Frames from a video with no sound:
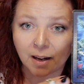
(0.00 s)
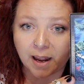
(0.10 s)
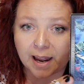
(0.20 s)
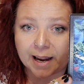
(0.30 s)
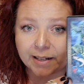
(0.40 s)

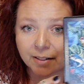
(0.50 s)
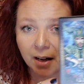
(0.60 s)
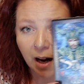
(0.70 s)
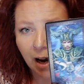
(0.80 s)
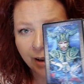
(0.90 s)
And
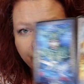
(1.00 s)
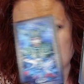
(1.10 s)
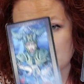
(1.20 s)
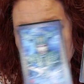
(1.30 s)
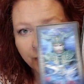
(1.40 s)
I
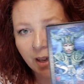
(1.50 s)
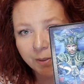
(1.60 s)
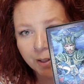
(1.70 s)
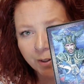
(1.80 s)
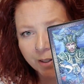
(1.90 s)
think that
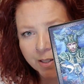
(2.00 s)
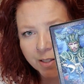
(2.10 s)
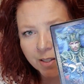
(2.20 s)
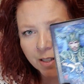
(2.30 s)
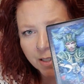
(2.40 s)
there
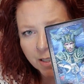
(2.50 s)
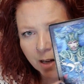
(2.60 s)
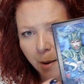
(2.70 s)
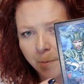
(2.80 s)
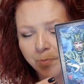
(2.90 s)
is
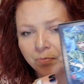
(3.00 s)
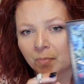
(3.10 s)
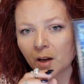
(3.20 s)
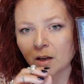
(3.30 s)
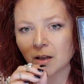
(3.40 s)
some
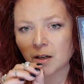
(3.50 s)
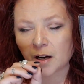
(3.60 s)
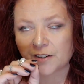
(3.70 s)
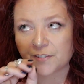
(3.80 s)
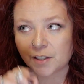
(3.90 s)

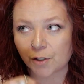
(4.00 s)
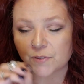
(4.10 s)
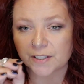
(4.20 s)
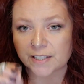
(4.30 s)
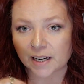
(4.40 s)
I think you've
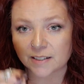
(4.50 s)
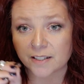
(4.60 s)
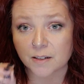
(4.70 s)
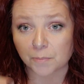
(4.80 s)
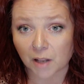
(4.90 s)
detected
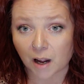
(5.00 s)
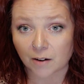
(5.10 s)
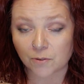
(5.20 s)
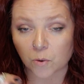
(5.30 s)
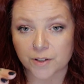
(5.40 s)
some
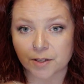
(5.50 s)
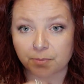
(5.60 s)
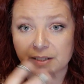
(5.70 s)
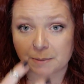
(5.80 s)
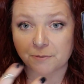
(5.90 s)
love or some
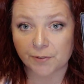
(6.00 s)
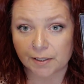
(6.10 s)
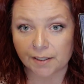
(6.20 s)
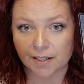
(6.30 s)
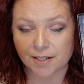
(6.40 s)
deep
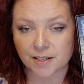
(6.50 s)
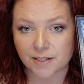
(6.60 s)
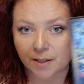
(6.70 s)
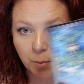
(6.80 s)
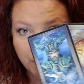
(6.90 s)
feelings in
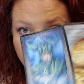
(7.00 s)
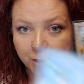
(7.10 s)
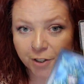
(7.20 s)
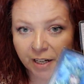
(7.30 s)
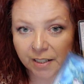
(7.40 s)
someone that you're
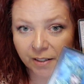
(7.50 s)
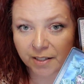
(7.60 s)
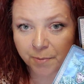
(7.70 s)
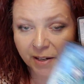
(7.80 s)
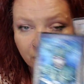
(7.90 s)
taking this
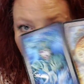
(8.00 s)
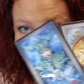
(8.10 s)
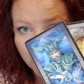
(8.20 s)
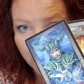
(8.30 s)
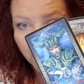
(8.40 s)
pentacle
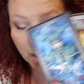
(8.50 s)
to.